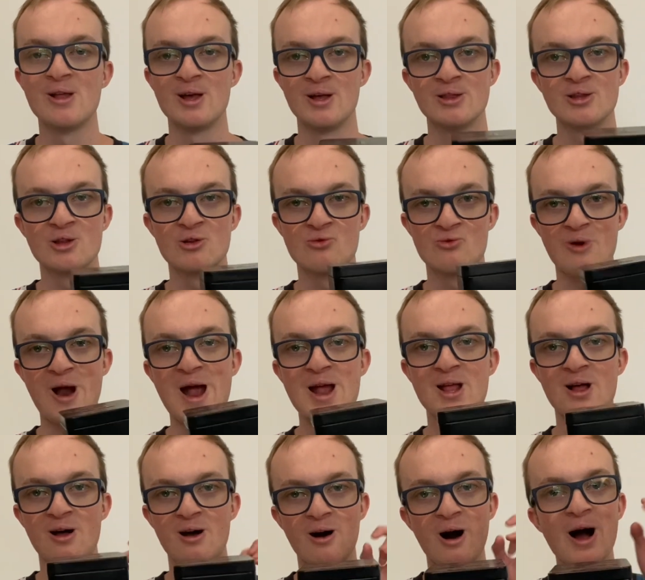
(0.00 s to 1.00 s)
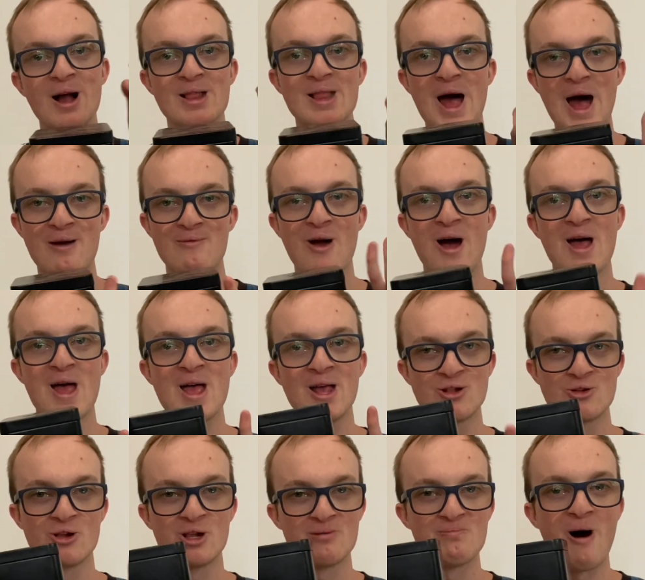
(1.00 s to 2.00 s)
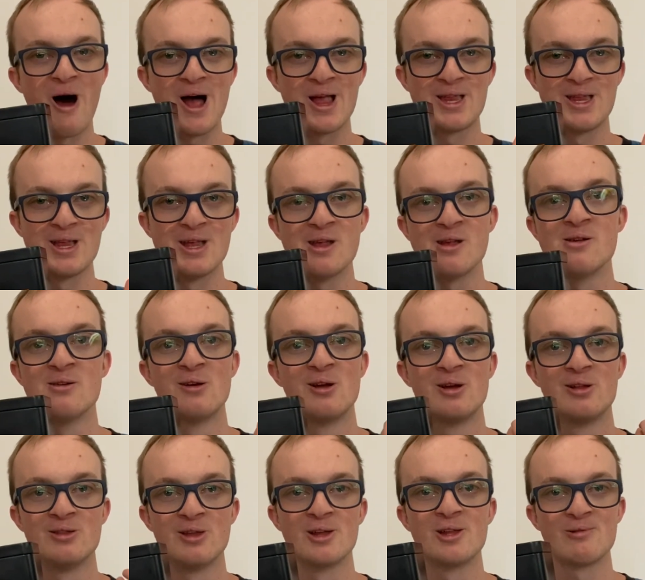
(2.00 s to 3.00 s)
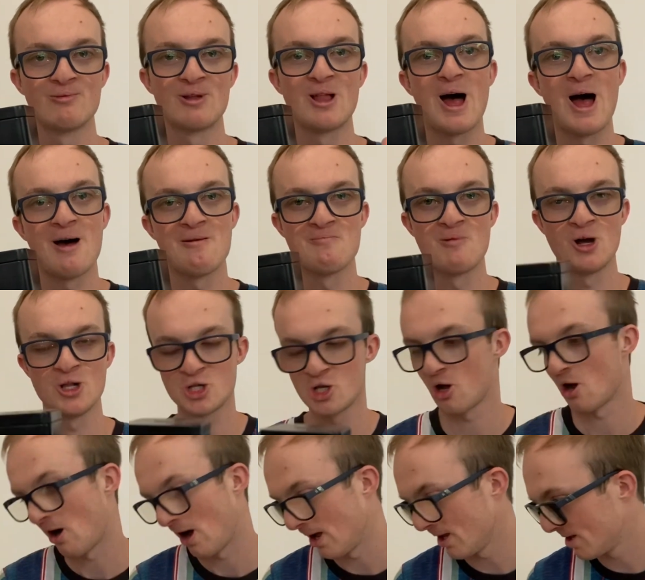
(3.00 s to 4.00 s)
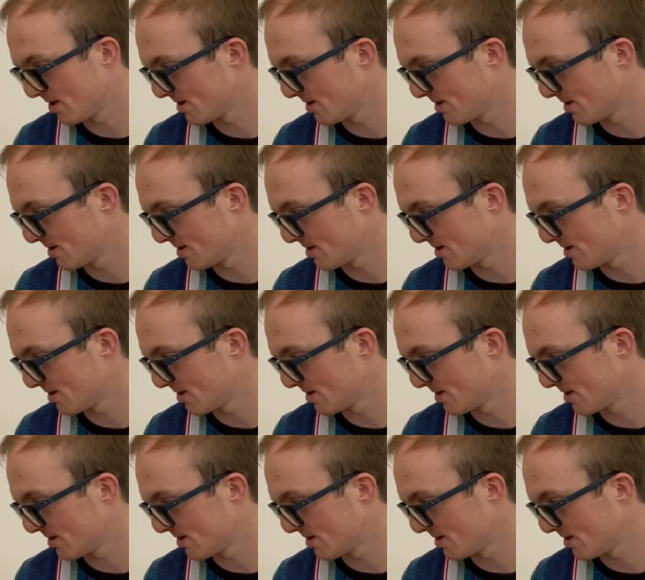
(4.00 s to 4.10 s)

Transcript: It's great, and I like to have that extra spiciness when I have my chais.